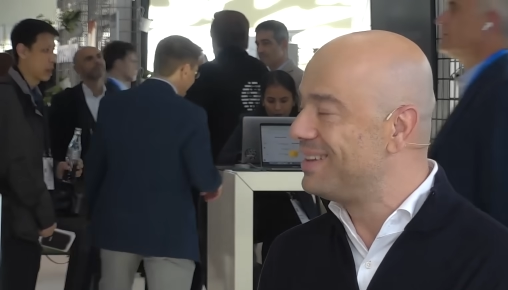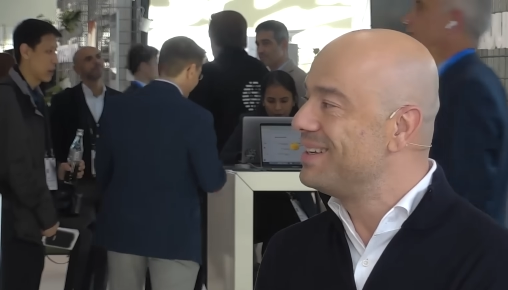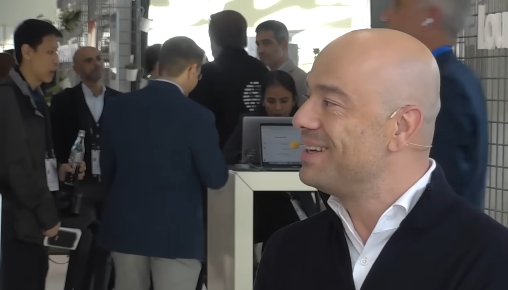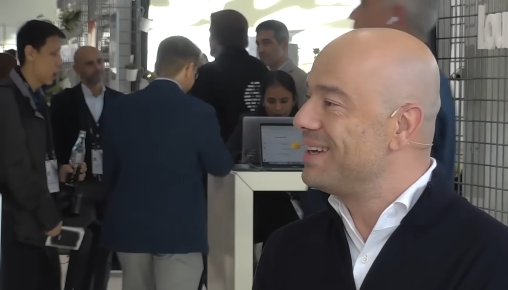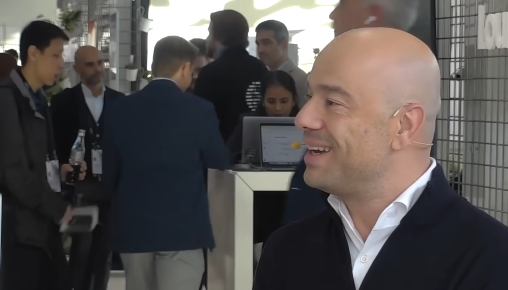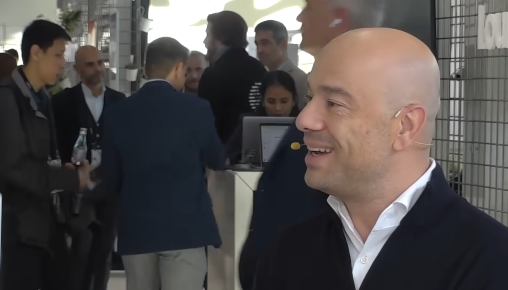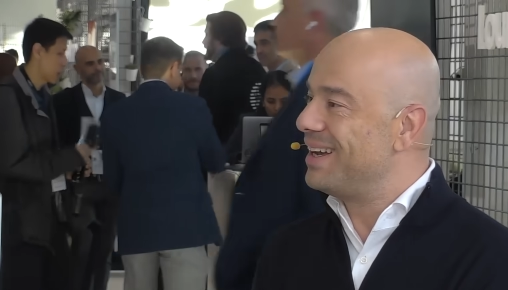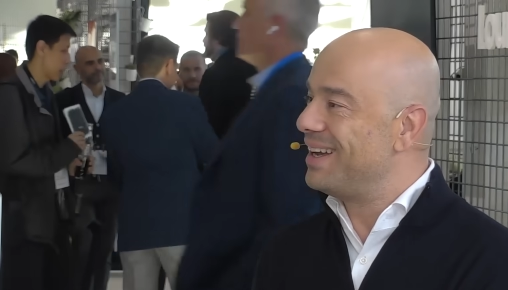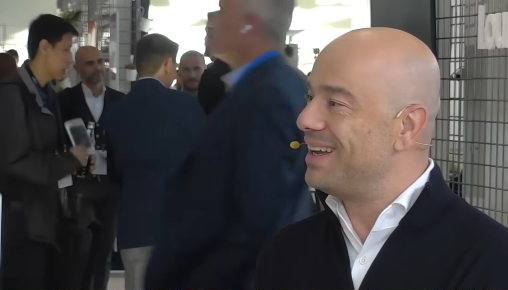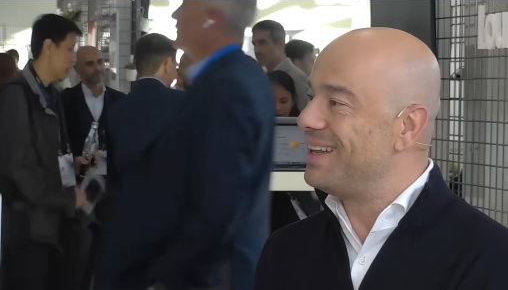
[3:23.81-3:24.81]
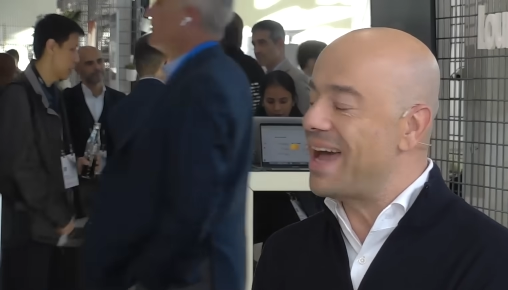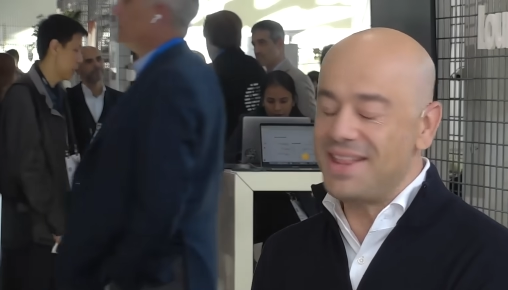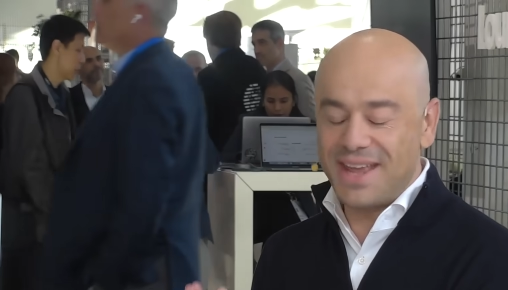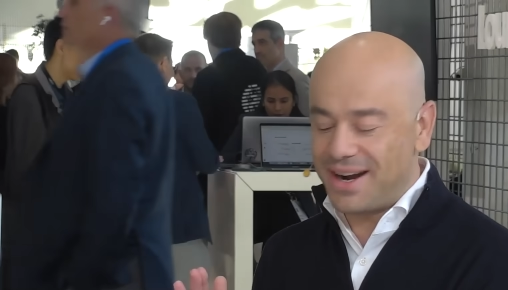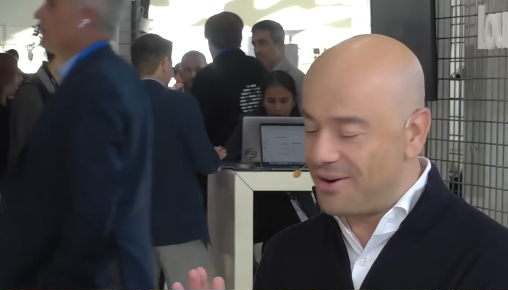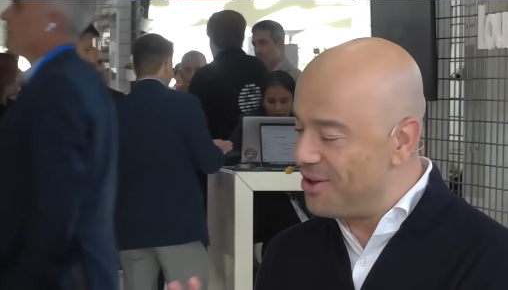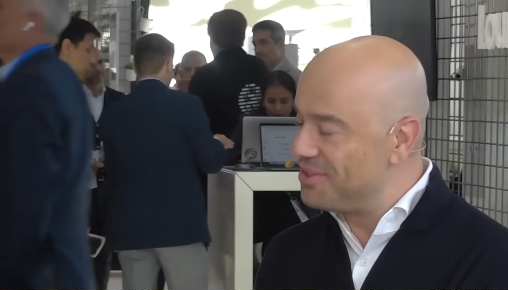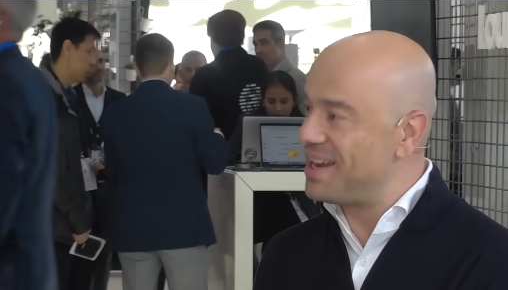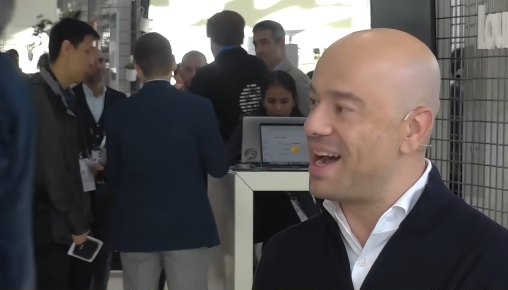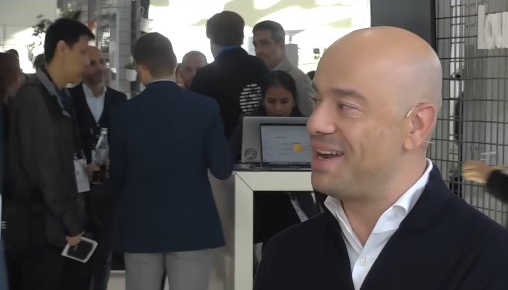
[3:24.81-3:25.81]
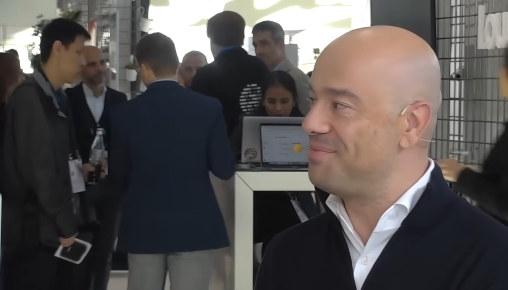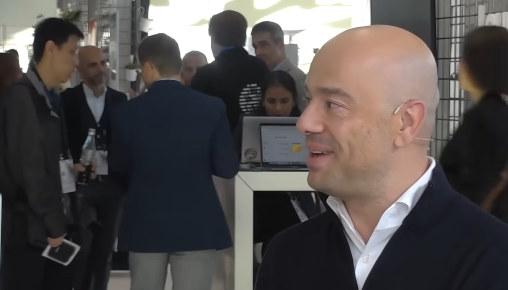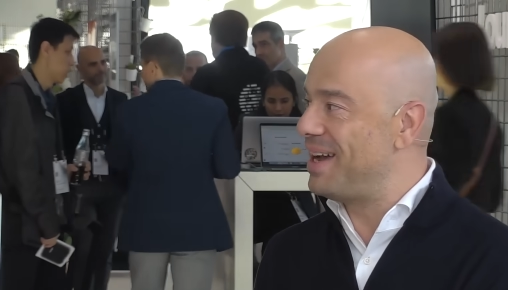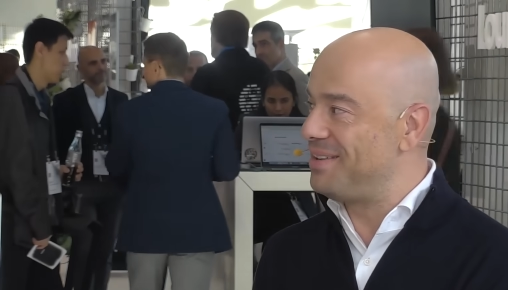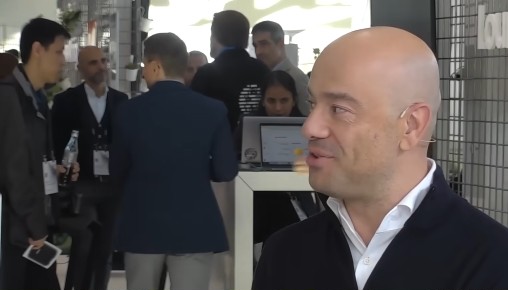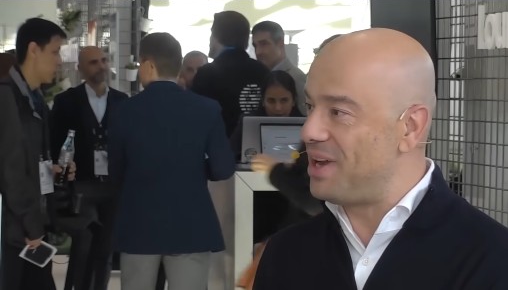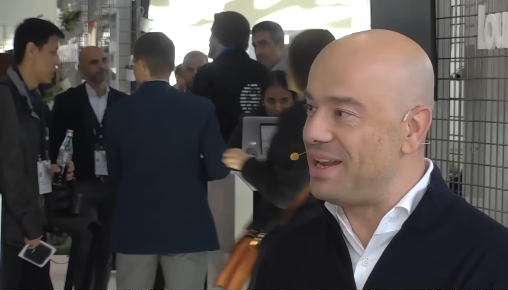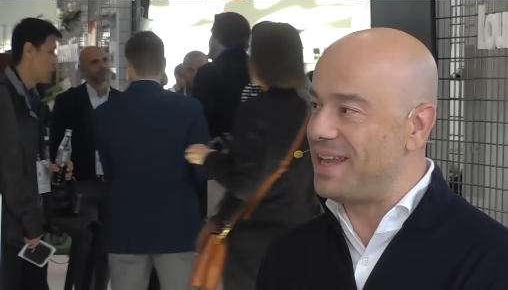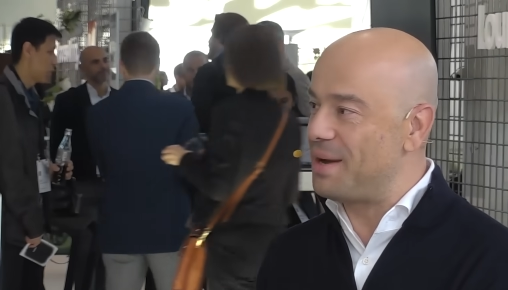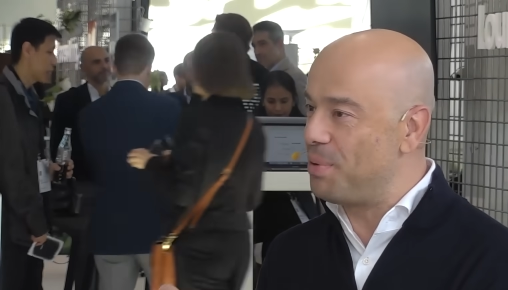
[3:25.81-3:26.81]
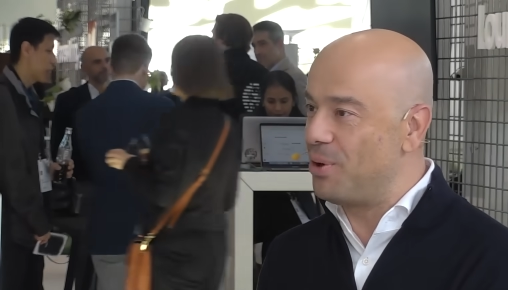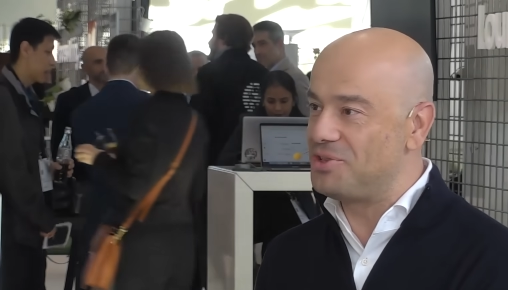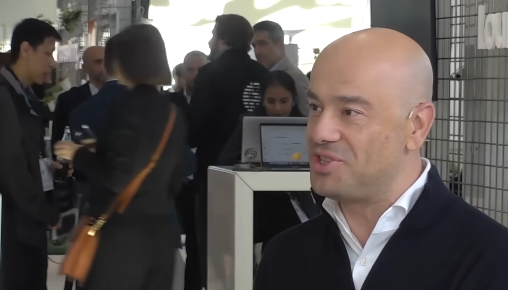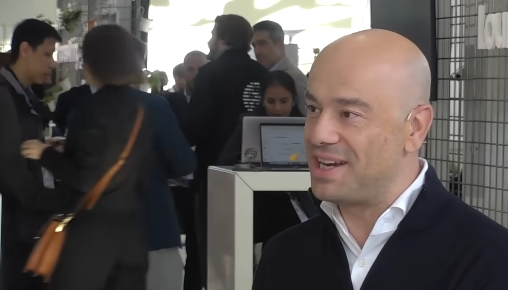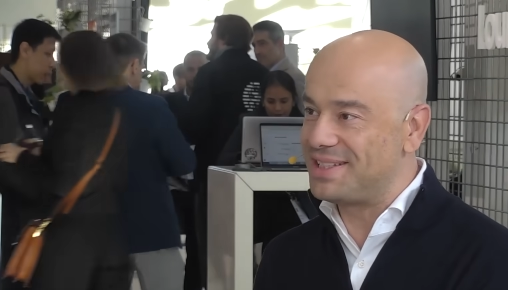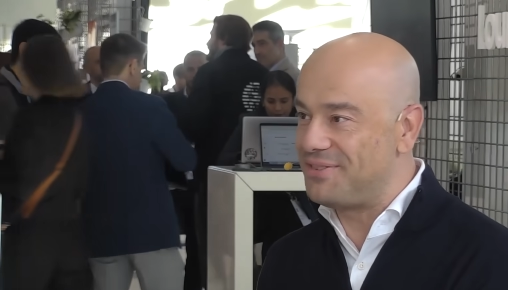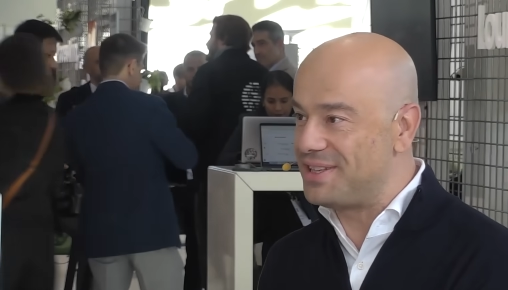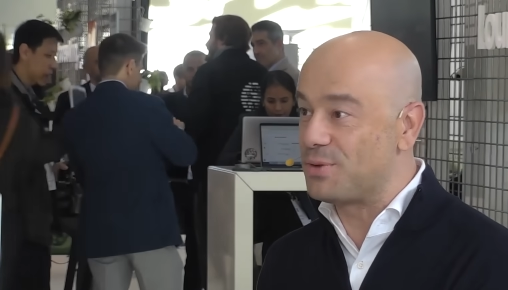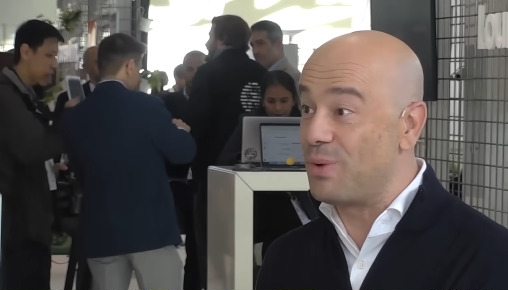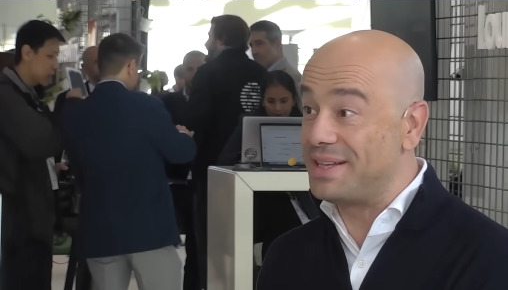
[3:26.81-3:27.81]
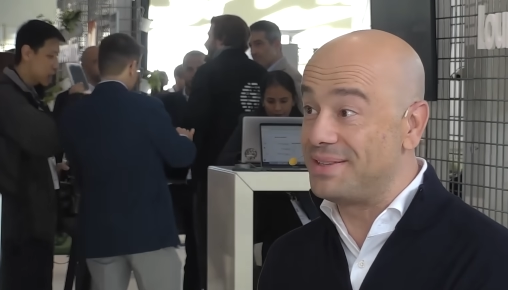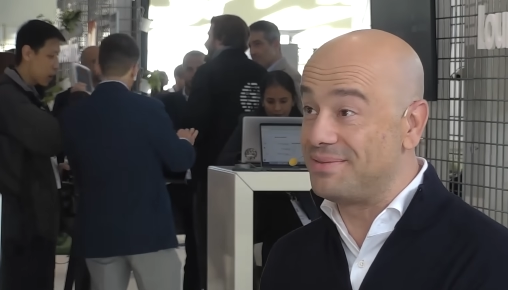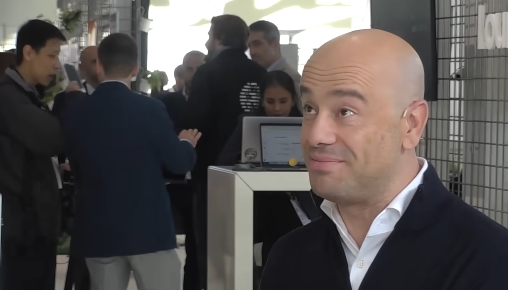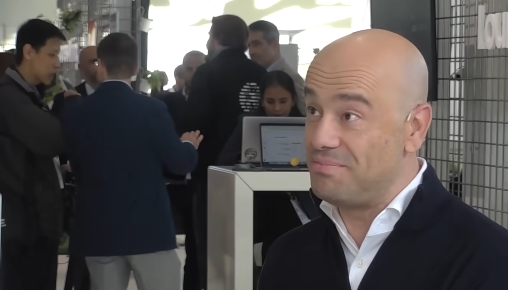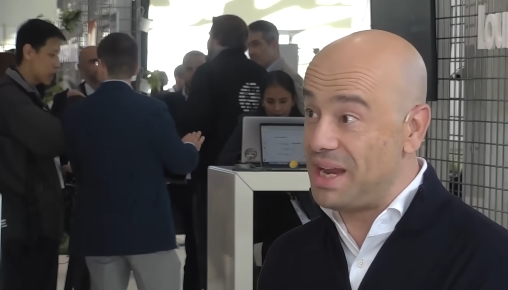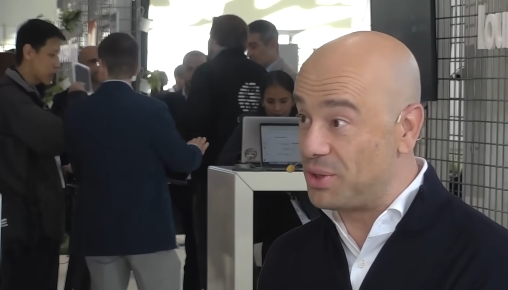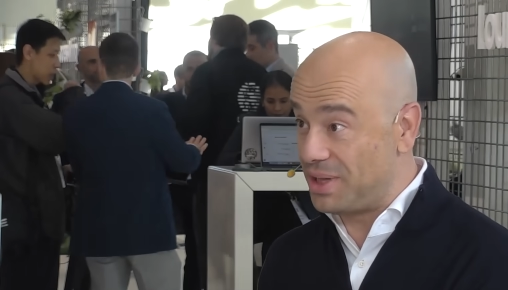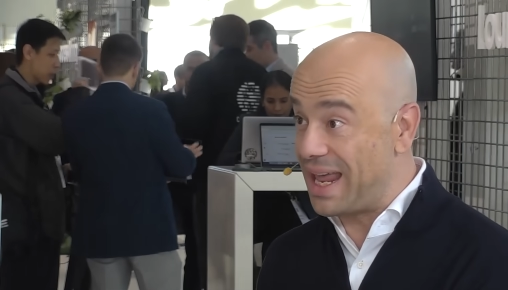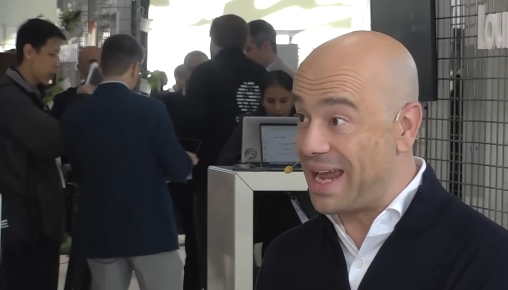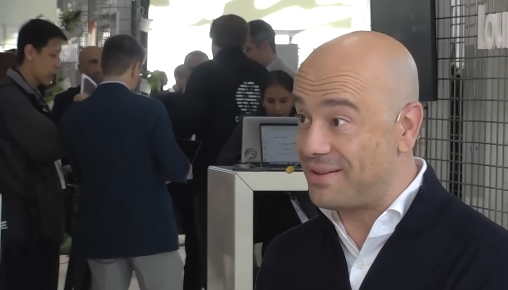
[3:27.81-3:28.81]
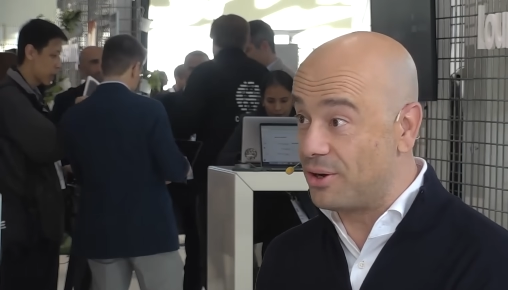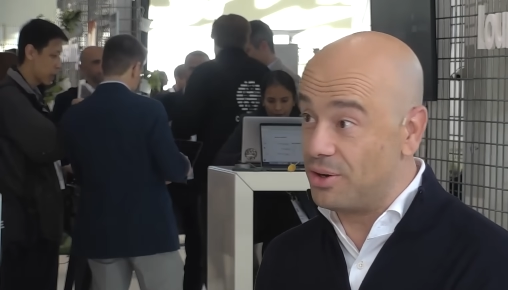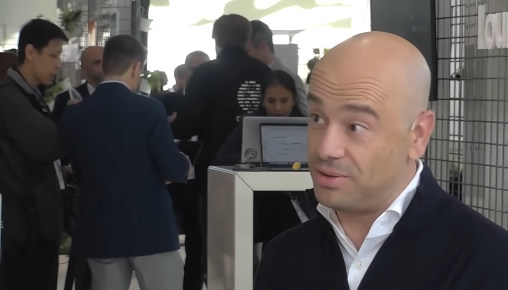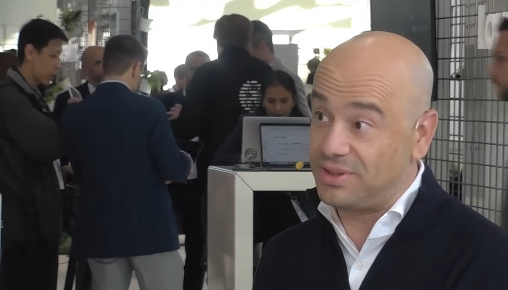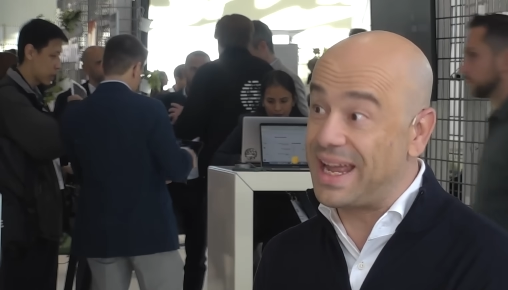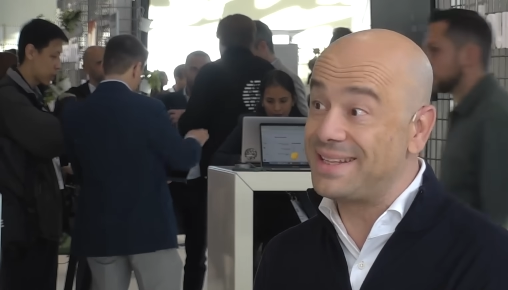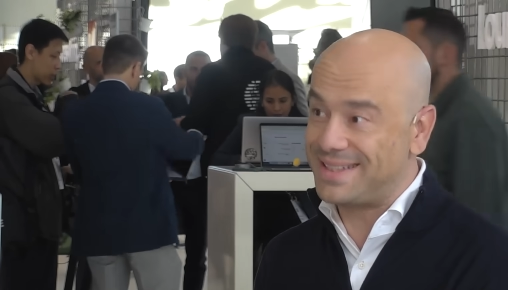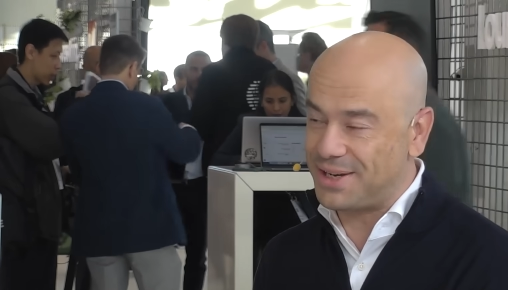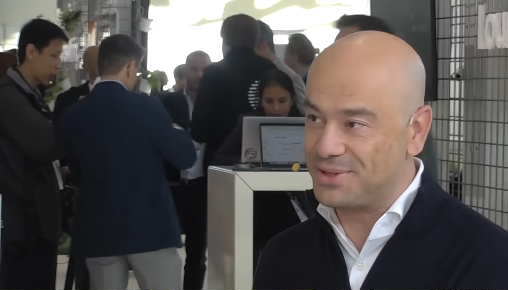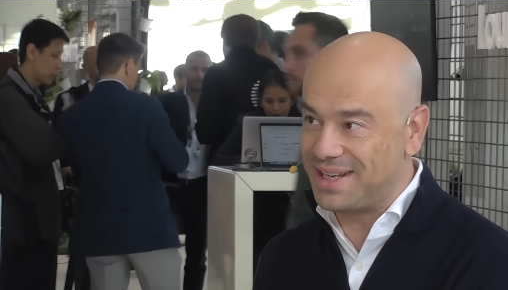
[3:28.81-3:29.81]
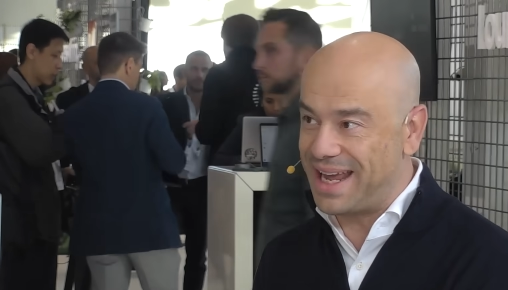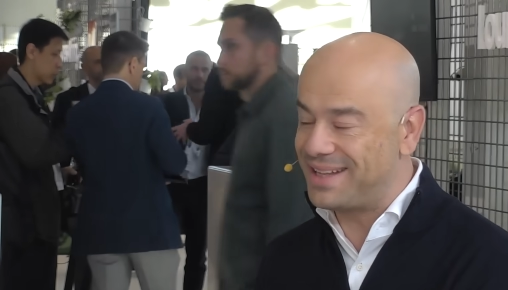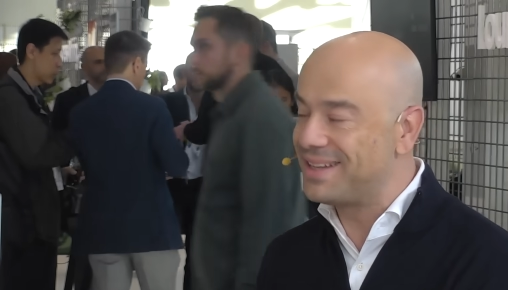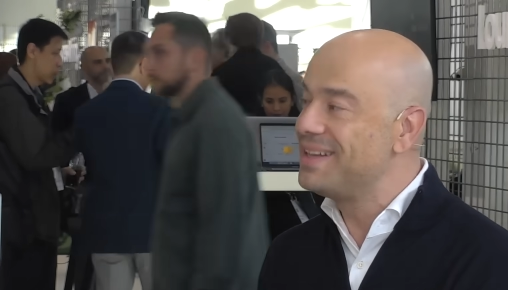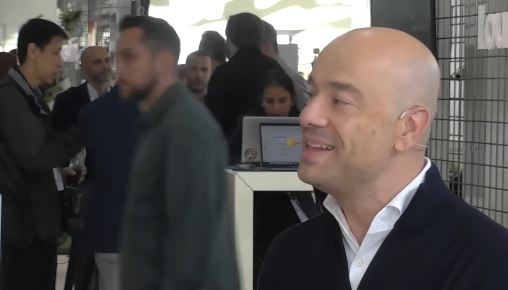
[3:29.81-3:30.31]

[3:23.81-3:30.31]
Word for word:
Speaker 1: They run on uh, time. And they are on time, yes. and really they apologize if it's one minute late or 10 seconds late.